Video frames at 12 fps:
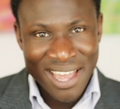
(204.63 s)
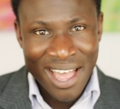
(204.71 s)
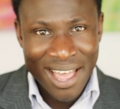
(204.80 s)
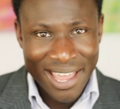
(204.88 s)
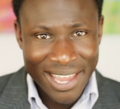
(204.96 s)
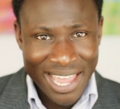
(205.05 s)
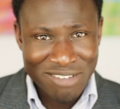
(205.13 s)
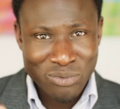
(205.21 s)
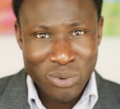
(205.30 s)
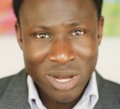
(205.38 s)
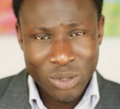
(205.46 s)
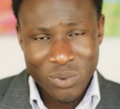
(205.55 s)
I have
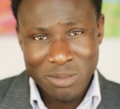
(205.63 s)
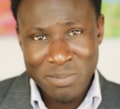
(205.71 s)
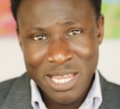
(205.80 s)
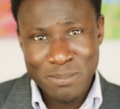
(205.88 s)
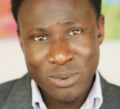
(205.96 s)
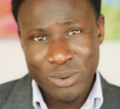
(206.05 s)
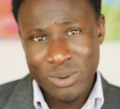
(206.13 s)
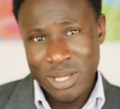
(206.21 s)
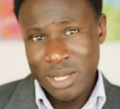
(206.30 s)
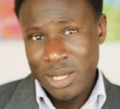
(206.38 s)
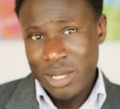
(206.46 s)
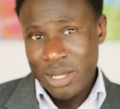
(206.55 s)
worked with people
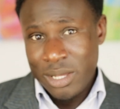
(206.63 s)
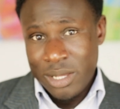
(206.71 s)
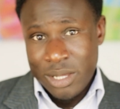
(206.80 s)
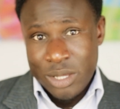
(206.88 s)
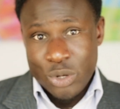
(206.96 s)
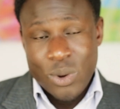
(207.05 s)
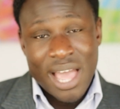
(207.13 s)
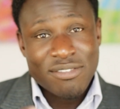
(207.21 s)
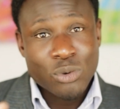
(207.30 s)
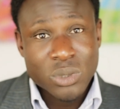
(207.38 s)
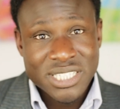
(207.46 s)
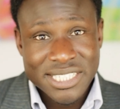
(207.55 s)
who have
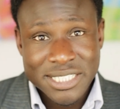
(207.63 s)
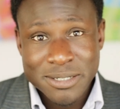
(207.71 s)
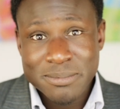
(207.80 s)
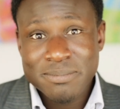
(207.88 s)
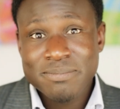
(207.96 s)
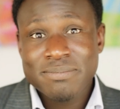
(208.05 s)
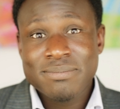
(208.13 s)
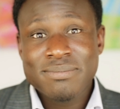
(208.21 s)
autism,